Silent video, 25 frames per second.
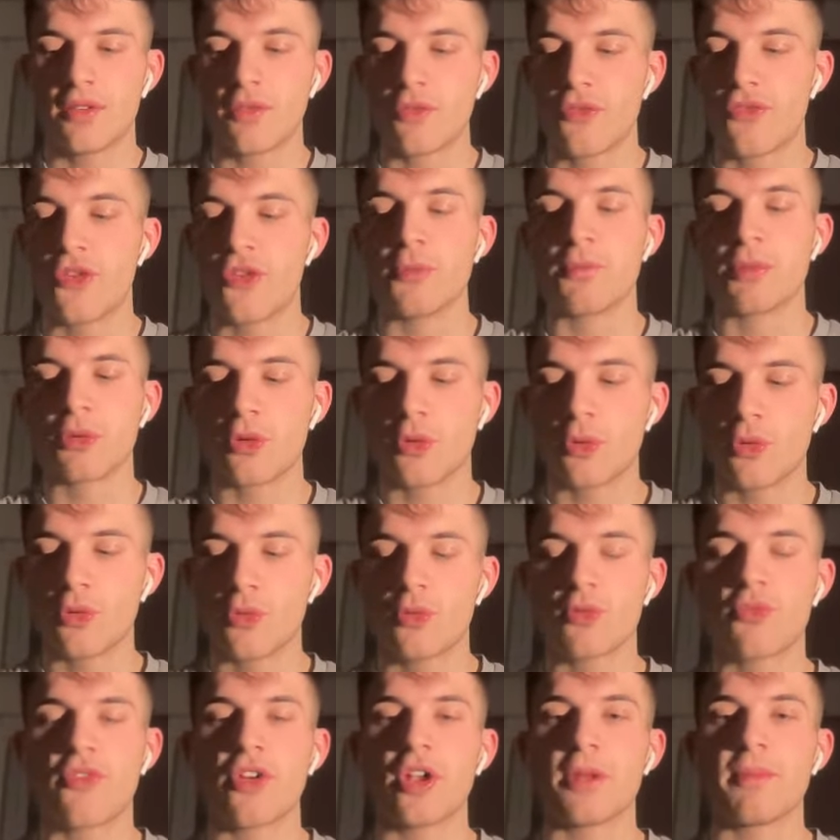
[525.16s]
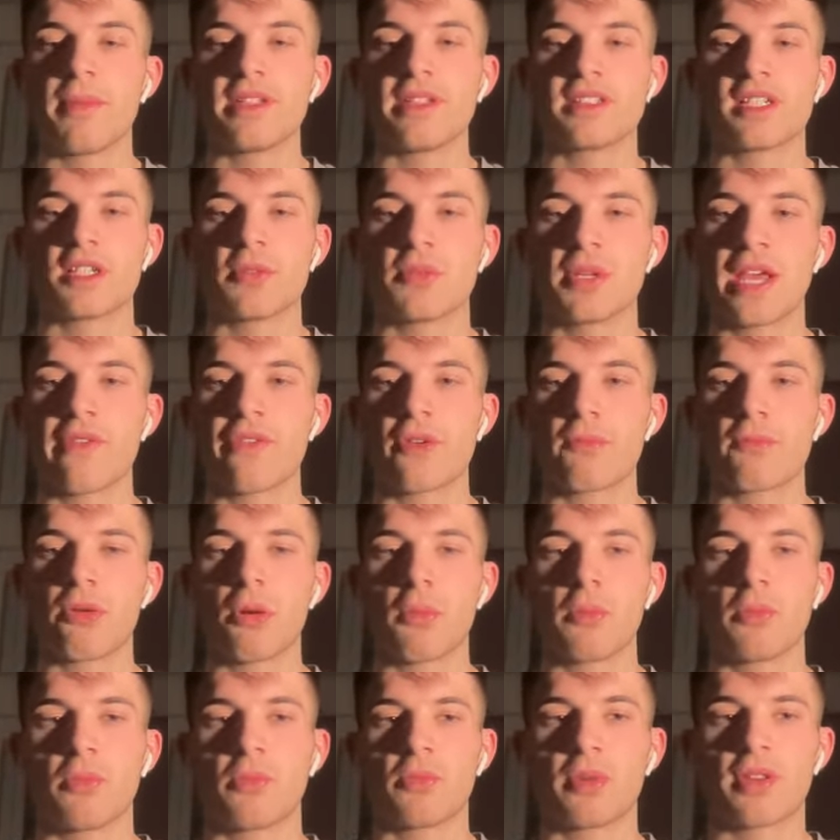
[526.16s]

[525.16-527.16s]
football fundamentally we have a problem